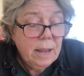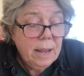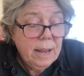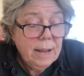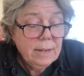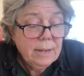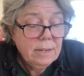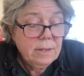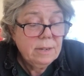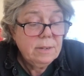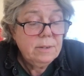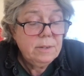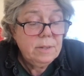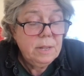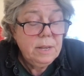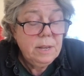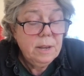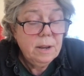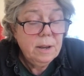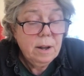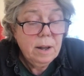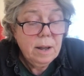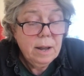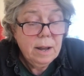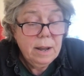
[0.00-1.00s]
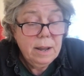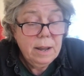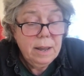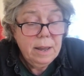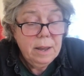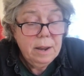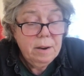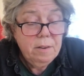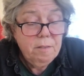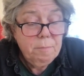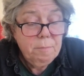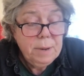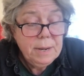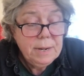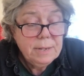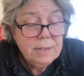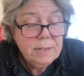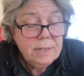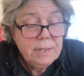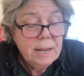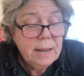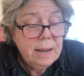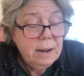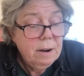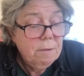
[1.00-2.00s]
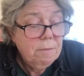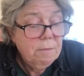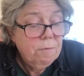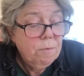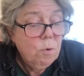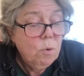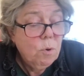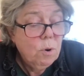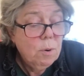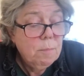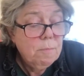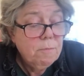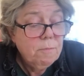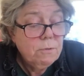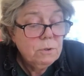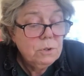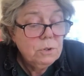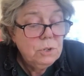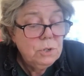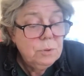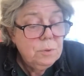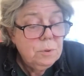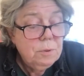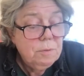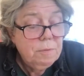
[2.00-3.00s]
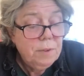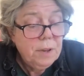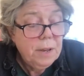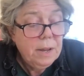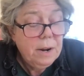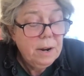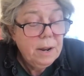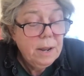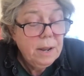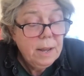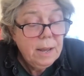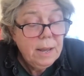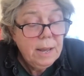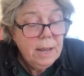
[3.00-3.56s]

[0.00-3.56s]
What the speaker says: asks the young guy ahead of me to sign a form for Sudafed